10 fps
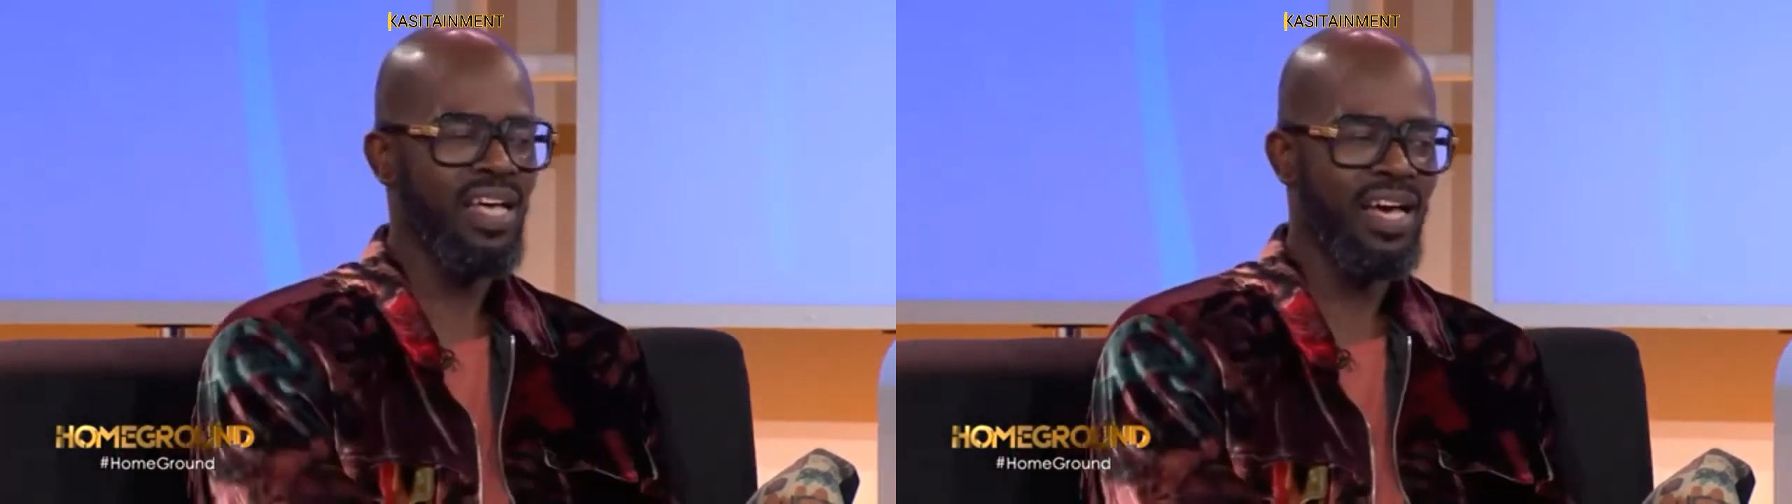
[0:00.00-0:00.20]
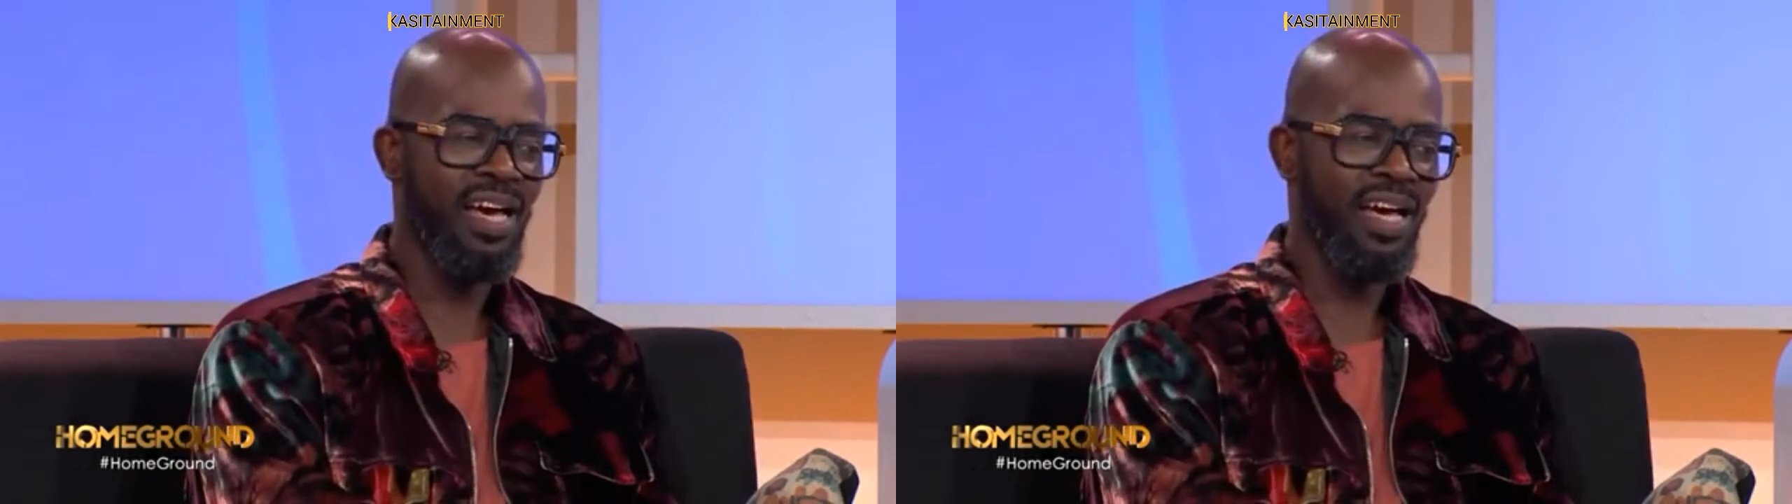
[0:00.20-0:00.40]

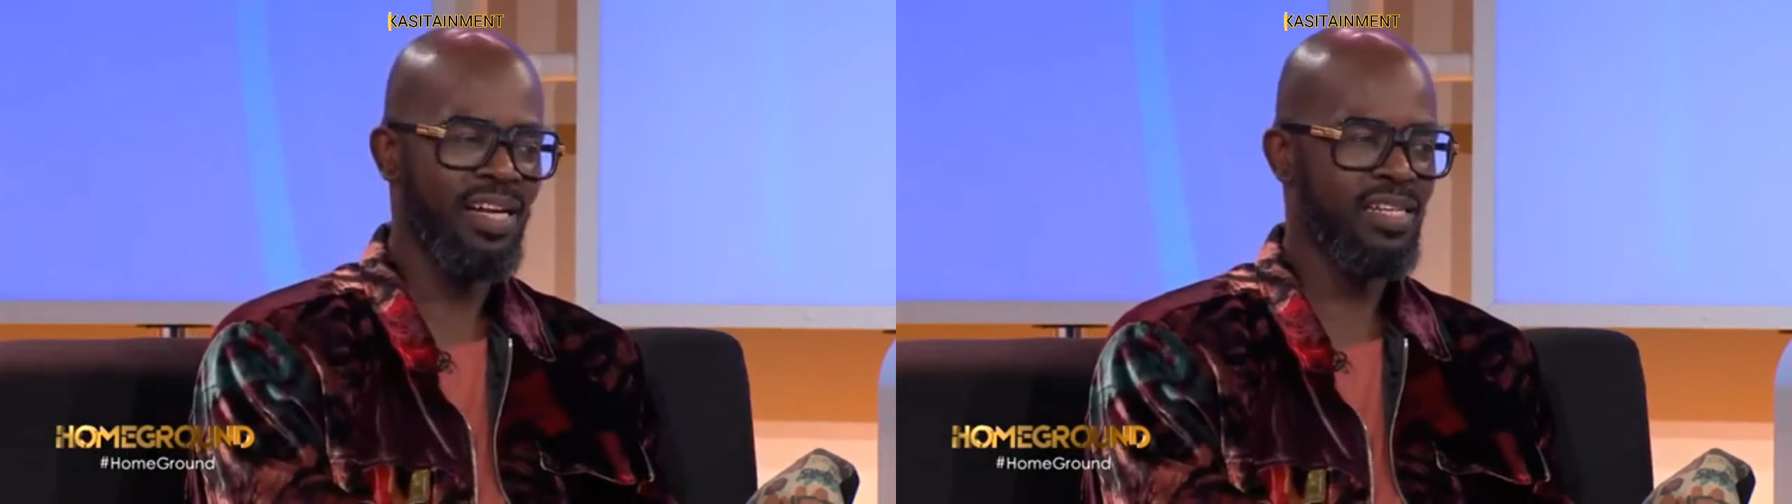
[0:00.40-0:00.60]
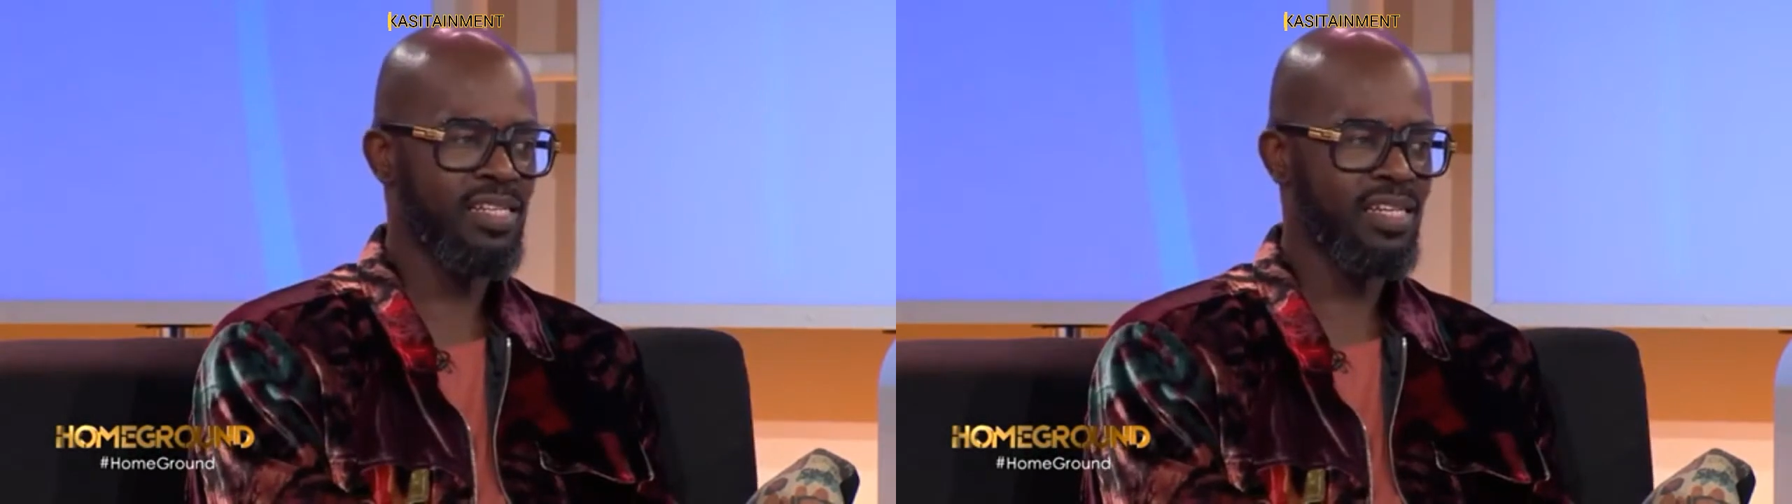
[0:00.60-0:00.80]

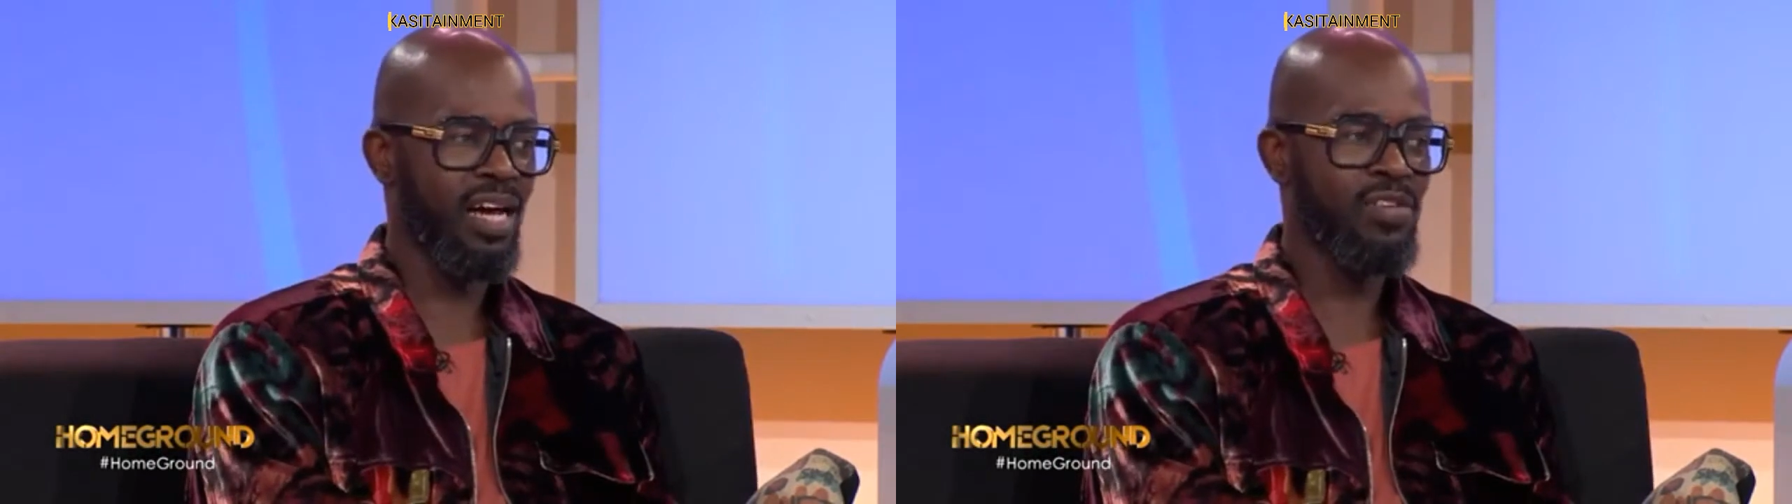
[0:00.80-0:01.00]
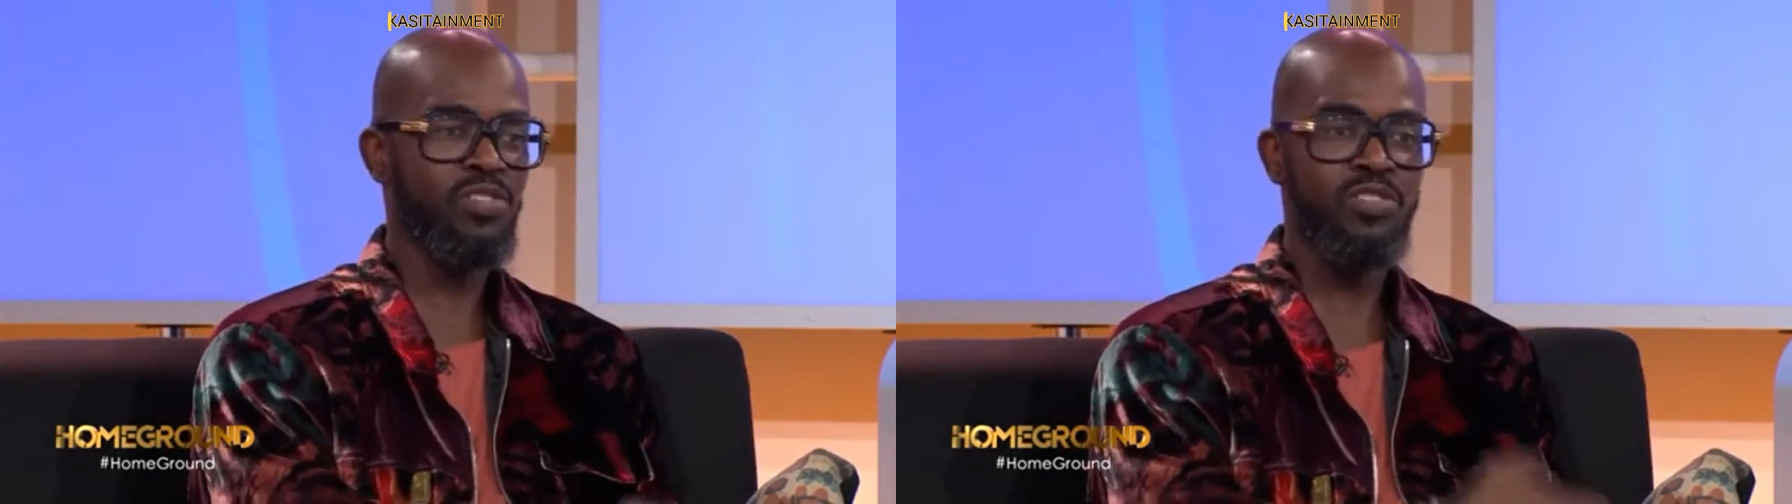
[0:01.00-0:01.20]
and
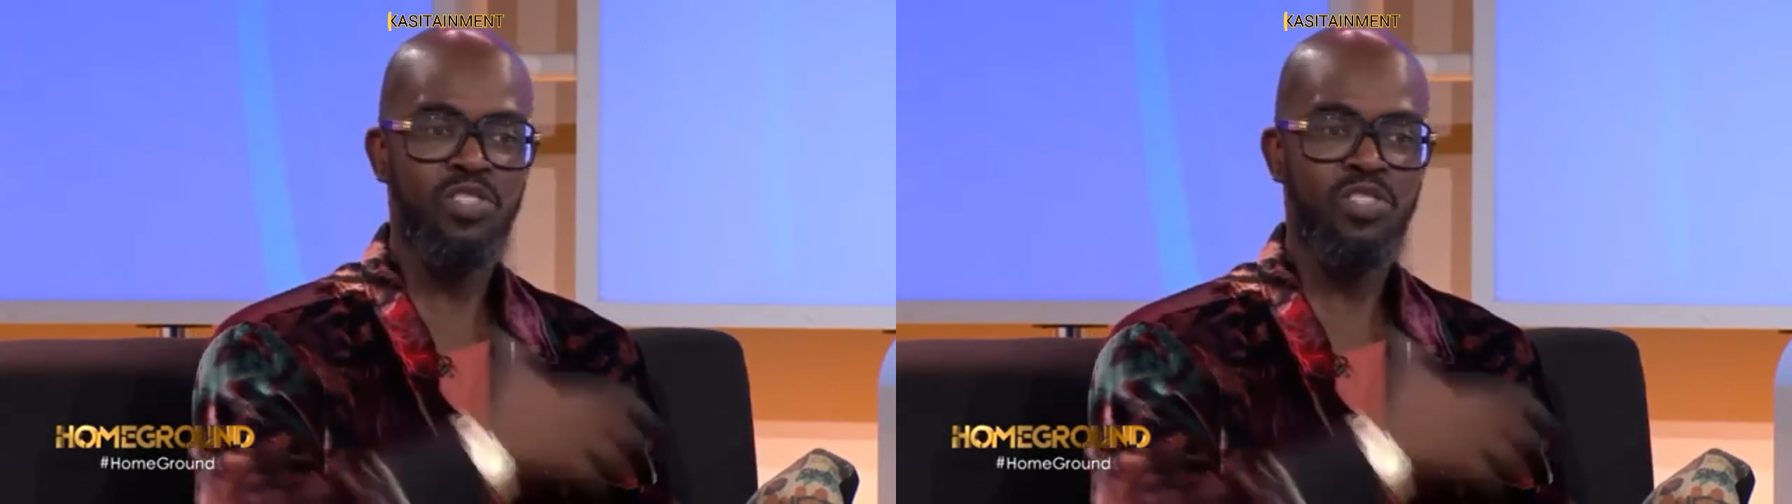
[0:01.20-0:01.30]
I used to